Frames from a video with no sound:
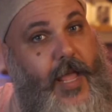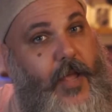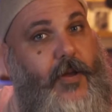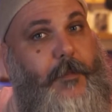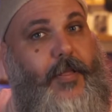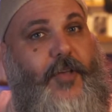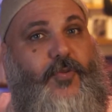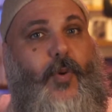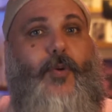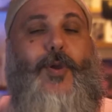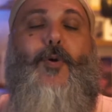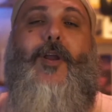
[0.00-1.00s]
Here at Plus
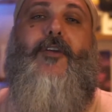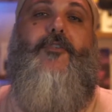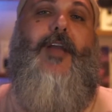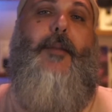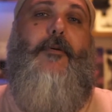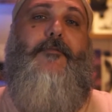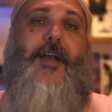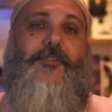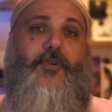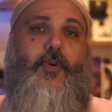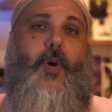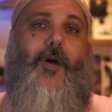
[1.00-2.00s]
One, we want to create
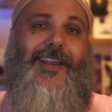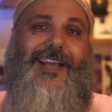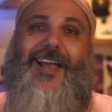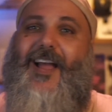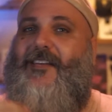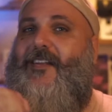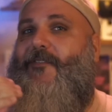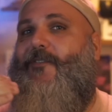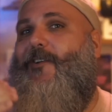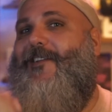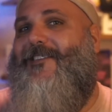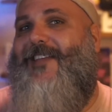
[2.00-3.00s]
professional quality content
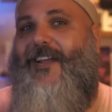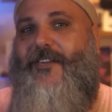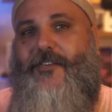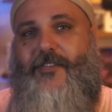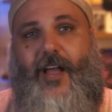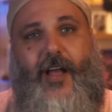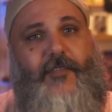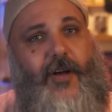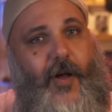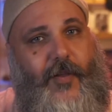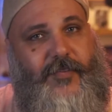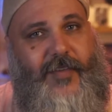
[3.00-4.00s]
for designers of
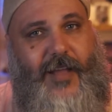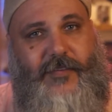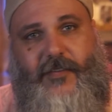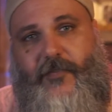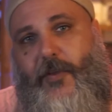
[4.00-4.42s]
all sizes.